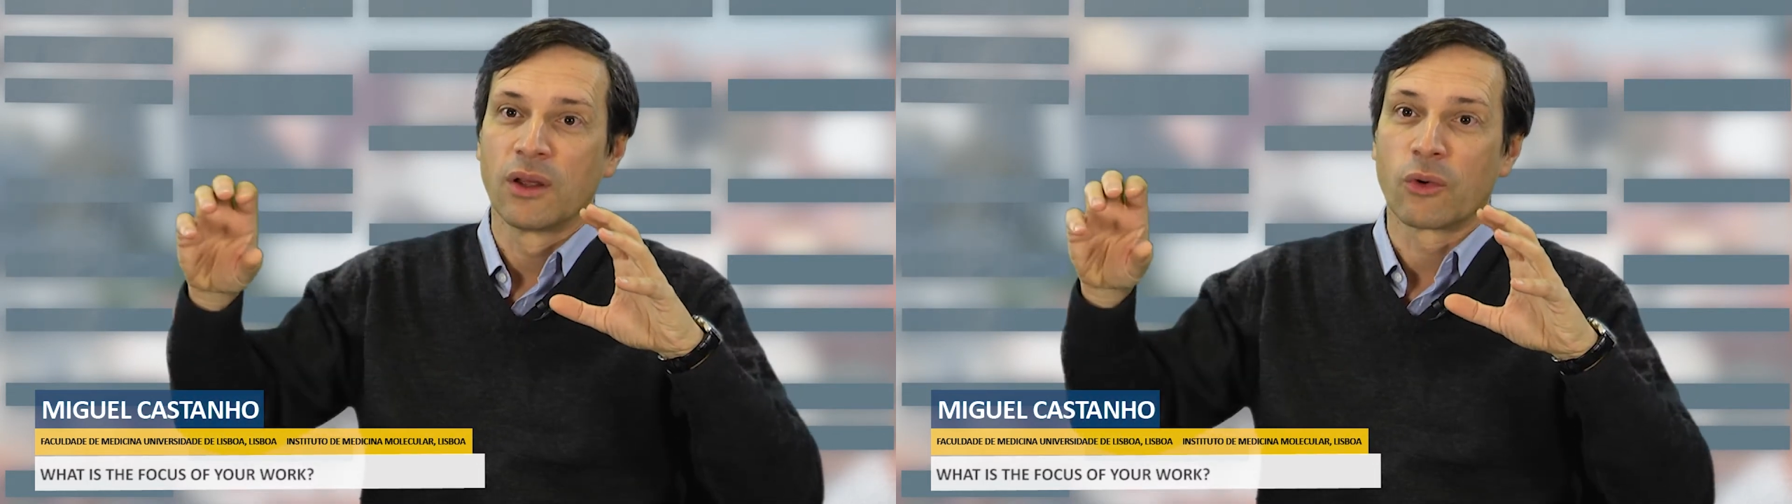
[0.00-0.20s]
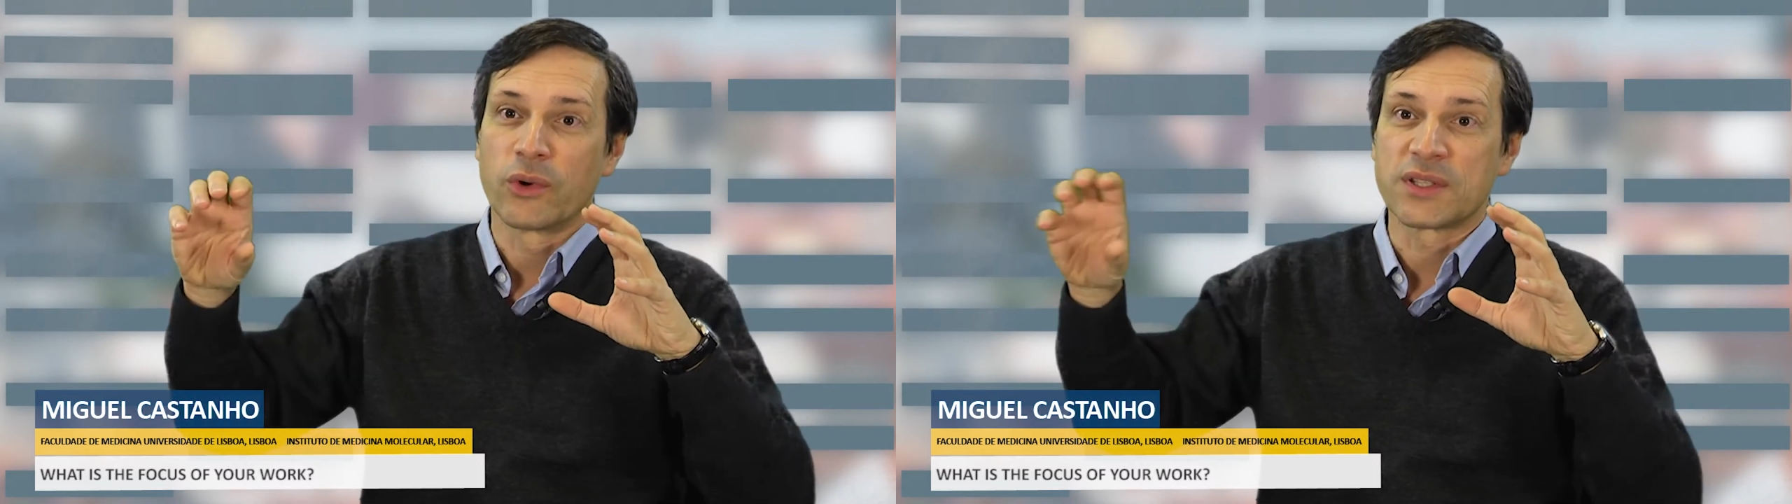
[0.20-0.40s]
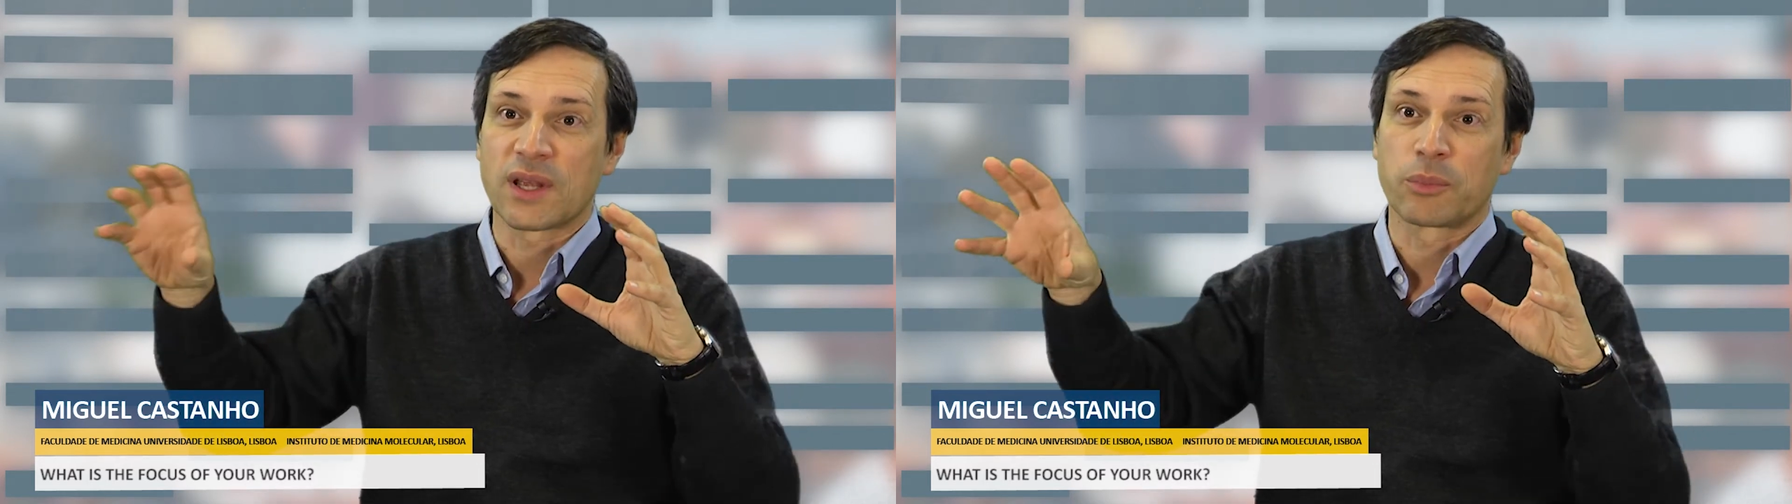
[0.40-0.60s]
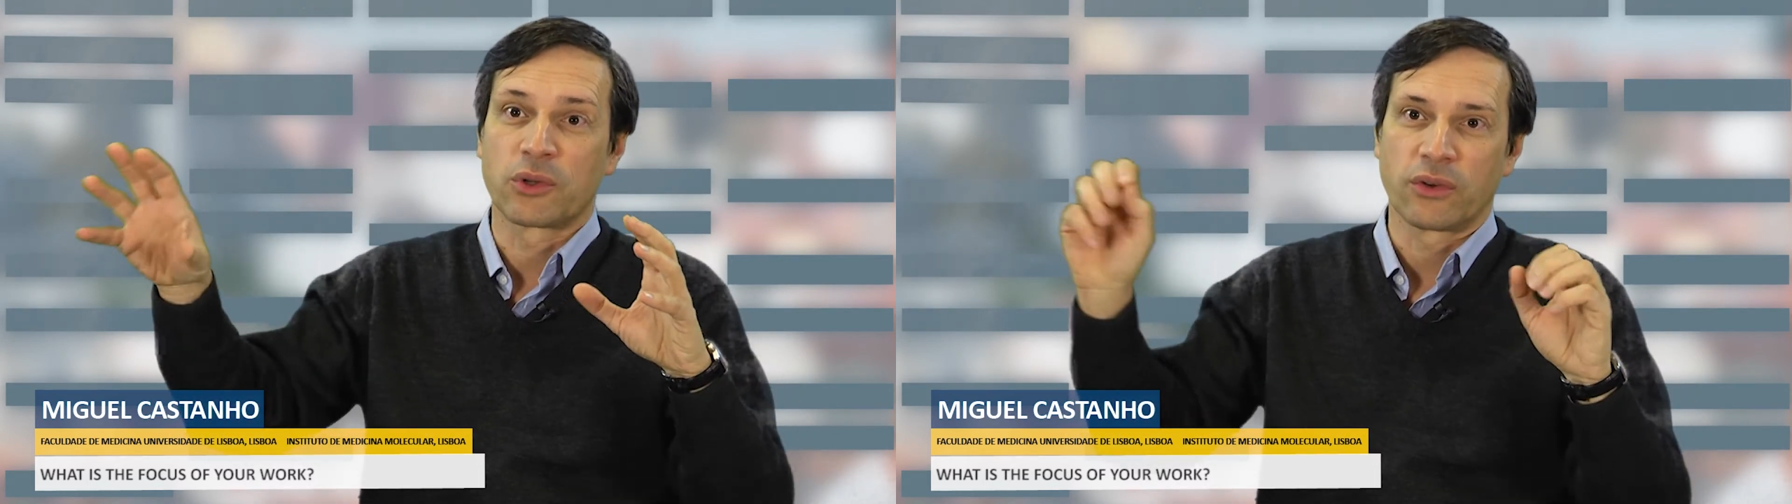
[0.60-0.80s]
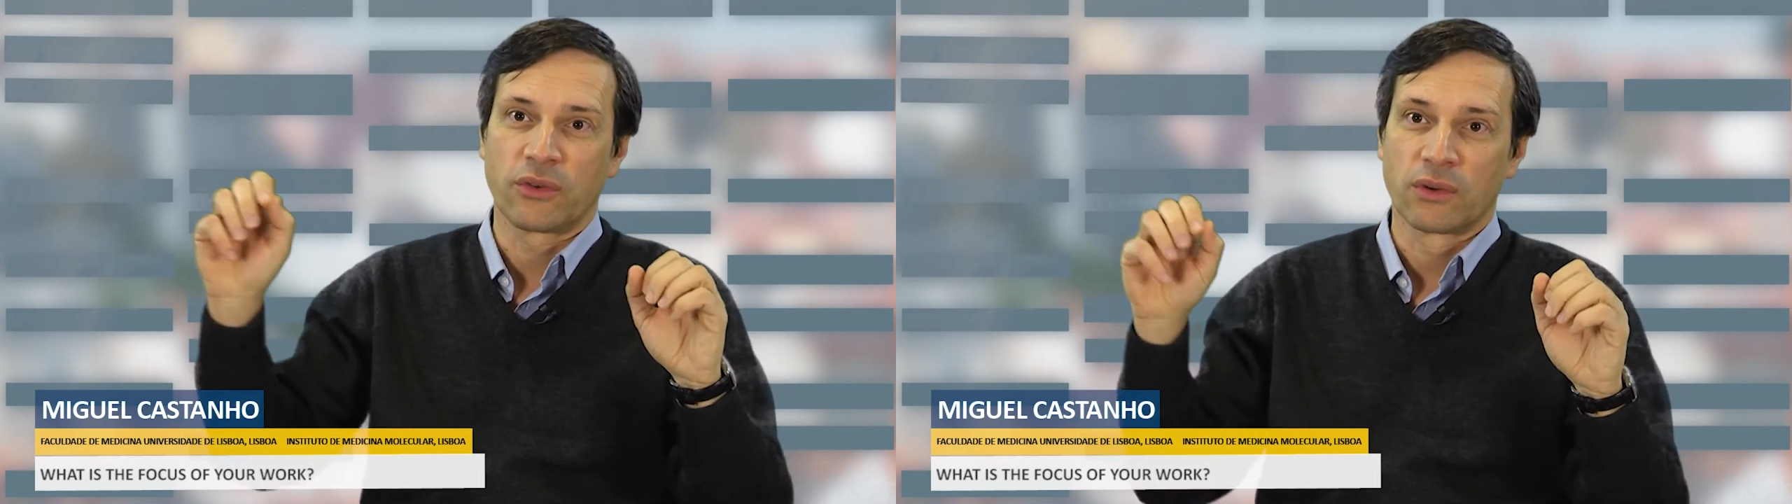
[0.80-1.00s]

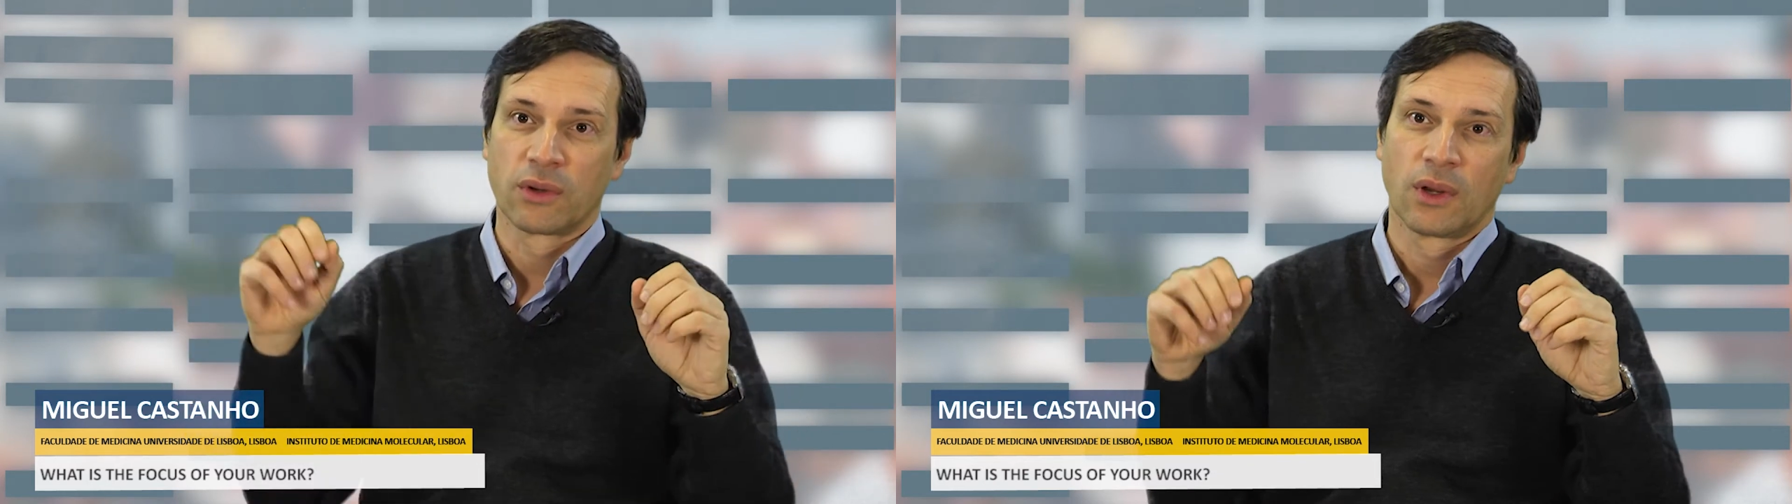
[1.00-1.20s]
receptors.